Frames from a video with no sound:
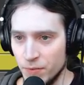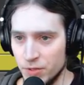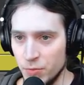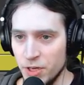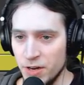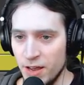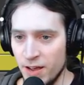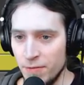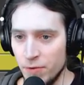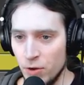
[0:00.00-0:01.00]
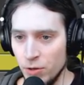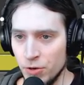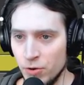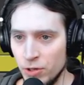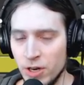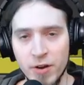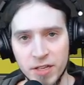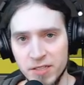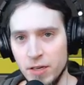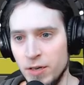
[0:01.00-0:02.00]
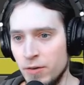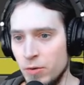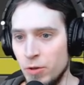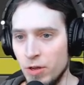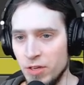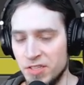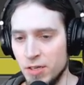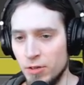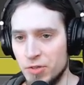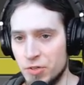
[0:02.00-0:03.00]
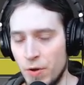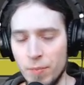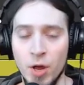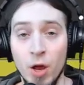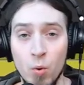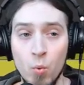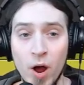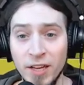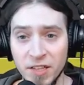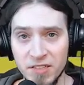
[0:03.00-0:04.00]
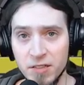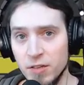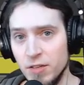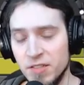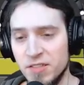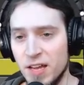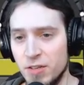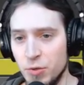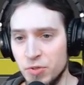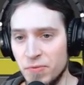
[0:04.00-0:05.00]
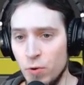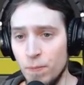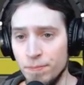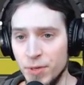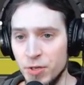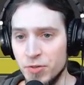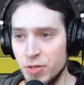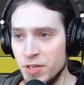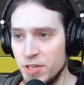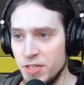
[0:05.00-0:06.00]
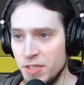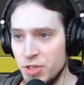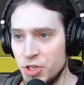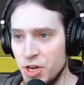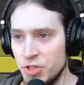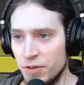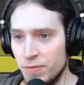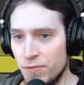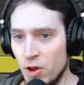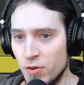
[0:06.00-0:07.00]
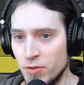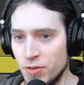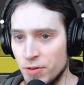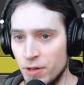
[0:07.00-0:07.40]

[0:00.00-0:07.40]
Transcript: So we can have all your lyrics in a single strip. Why does it, is that useful? Because you can easily change the font,